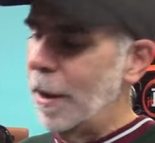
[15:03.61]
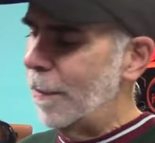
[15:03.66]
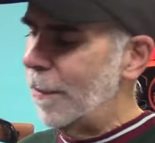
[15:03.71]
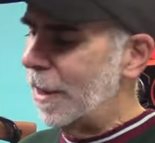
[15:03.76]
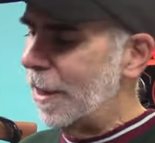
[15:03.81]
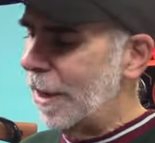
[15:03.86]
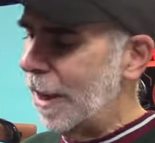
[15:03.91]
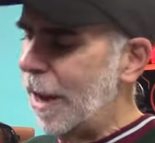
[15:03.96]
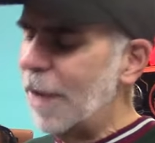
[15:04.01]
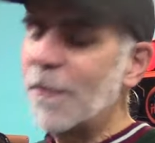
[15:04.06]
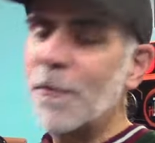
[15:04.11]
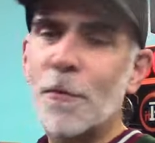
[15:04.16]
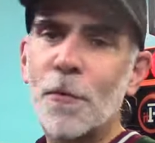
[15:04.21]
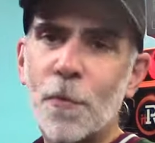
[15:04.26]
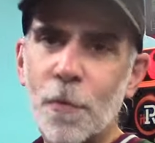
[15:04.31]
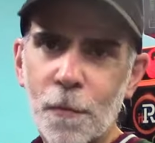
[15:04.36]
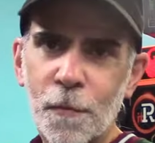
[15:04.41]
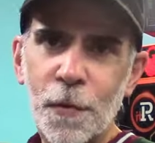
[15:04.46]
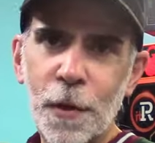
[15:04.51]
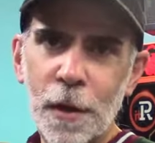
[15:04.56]
I mean, you got to
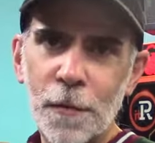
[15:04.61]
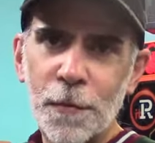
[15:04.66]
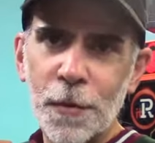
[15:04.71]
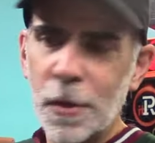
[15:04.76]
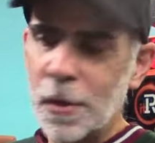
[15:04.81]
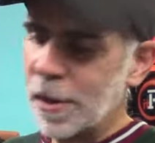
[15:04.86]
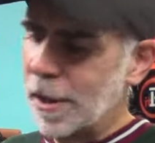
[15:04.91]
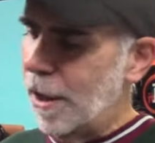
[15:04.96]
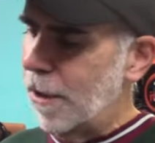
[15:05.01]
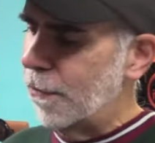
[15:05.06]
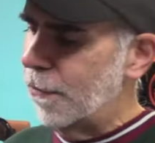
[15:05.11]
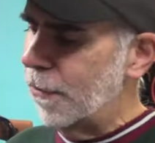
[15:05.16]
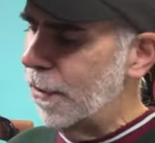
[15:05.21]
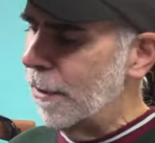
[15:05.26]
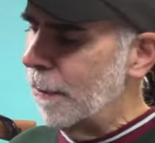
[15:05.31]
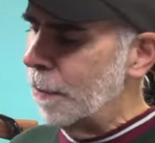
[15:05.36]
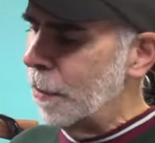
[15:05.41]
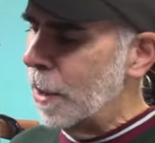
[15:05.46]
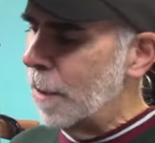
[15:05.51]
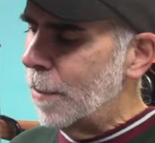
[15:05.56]
feel it for yourself,
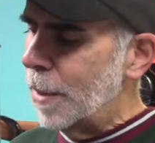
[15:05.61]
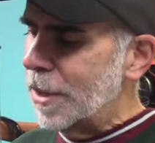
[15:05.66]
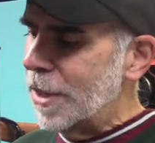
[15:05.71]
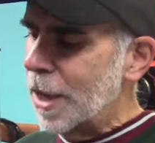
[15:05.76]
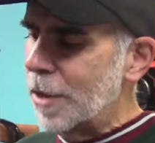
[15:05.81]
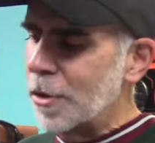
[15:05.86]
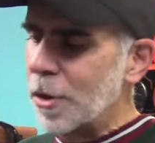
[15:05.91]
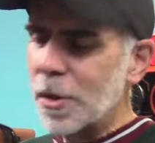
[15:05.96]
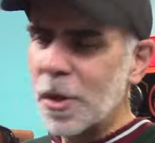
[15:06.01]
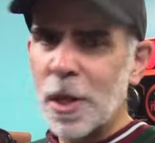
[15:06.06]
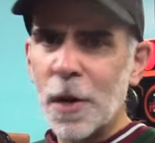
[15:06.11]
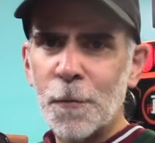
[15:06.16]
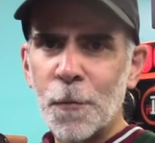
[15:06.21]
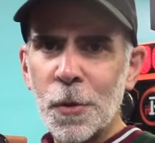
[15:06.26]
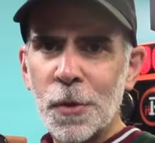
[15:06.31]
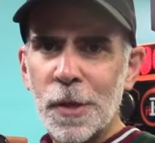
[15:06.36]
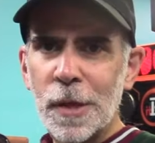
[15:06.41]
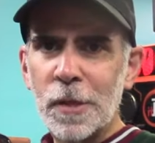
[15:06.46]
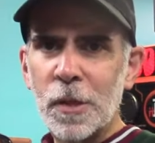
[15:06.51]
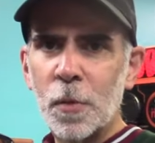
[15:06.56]
but it's got just enough
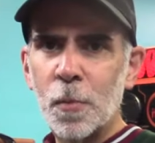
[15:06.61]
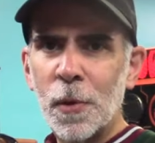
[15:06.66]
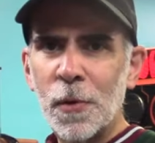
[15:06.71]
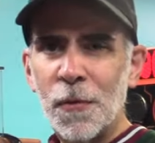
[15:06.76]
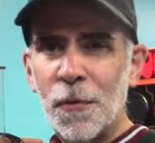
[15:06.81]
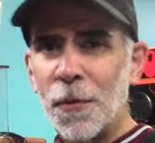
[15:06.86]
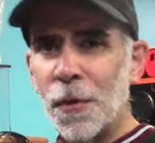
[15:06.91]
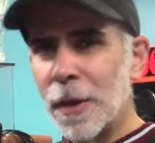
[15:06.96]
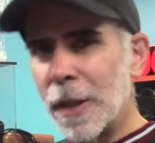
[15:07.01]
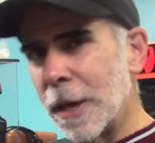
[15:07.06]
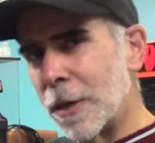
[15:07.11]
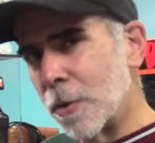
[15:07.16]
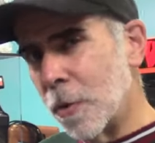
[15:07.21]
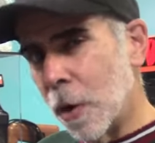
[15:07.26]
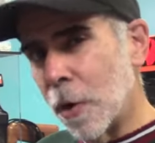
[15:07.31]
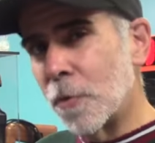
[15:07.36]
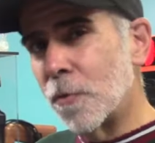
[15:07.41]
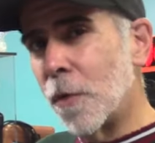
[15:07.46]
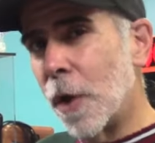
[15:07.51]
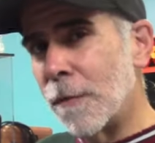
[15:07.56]
resistance where you feel like you
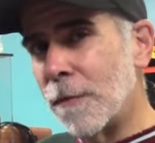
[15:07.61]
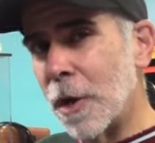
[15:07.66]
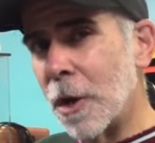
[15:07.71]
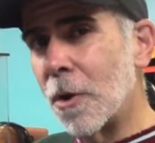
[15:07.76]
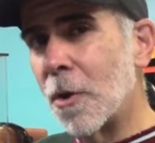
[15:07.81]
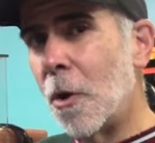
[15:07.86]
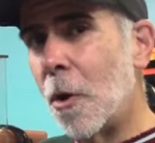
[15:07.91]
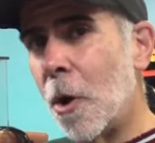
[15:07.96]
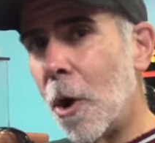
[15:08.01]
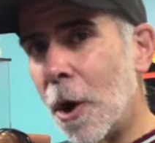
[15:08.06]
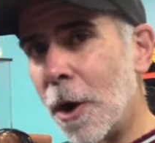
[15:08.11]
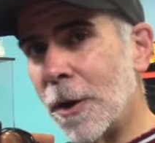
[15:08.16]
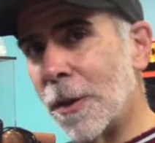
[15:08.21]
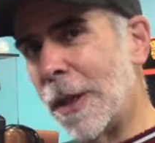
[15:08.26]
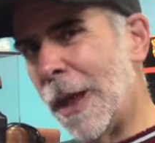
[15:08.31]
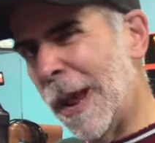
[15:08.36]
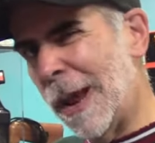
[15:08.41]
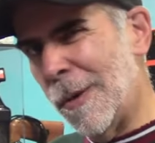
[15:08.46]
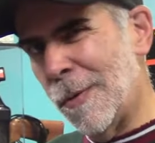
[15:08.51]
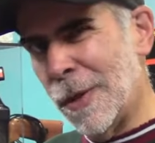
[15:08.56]
are driving a car,
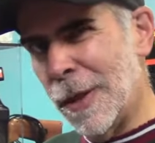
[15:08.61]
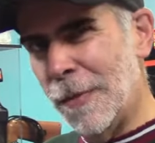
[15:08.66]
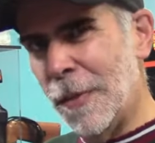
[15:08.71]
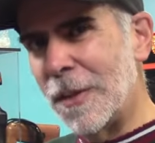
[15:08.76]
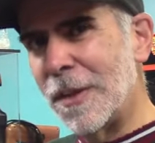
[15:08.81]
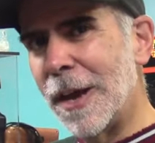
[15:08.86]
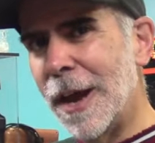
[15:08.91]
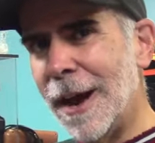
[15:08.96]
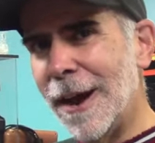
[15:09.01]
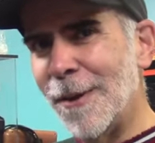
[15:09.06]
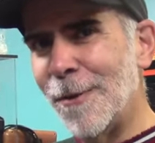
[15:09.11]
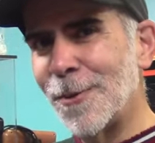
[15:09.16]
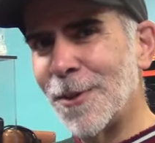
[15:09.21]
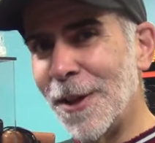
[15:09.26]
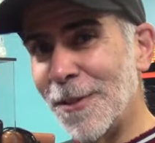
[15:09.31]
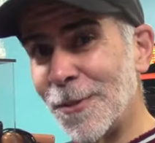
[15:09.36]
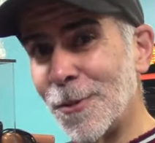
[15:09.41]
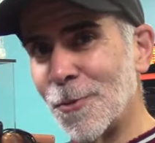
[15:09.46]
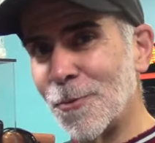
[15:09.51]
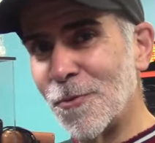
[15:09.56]
like on the tires,
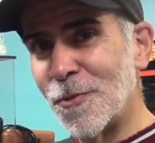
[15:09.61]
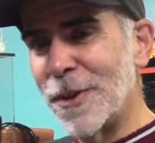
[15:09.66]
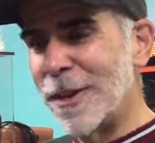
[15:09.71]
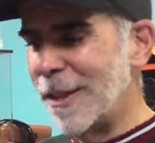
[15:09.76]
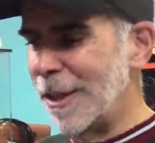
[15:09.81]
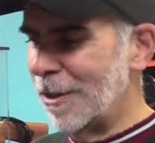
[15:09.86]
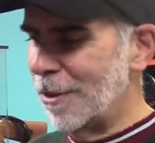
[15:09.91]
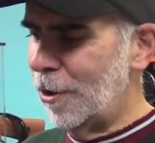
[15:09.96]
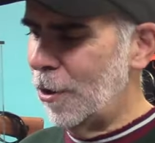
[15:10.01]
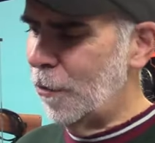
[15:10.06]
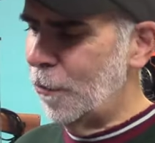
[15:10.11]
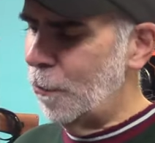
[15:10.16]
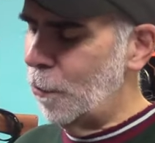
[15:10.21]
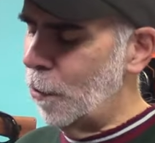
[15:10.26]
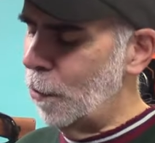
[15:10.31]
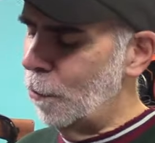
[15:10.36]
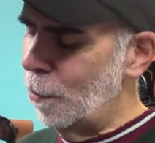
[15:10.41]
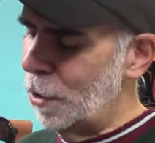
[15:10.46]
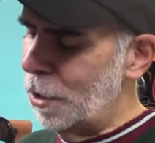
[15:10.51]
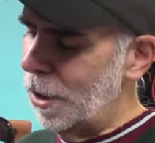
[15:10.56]
on the street. There's a little
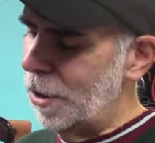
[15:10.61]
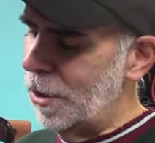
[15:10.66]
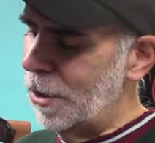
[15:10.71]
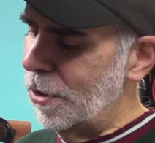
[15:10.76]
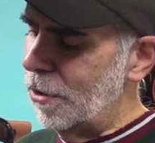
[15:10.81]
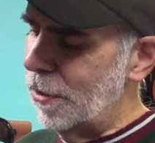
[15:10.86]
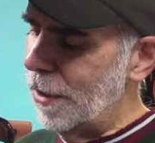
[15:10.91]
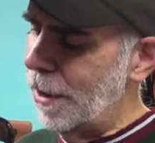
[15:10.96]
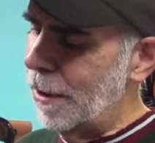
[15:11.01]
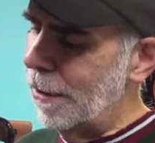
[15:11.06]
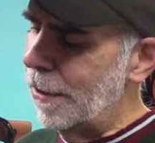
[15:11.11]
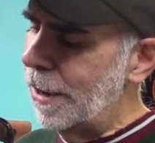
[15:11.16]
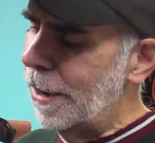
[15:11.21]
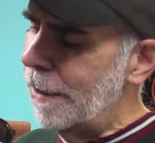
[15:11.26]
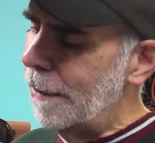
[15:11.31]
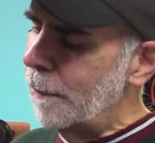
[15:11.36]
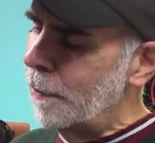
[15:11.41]
resistance there.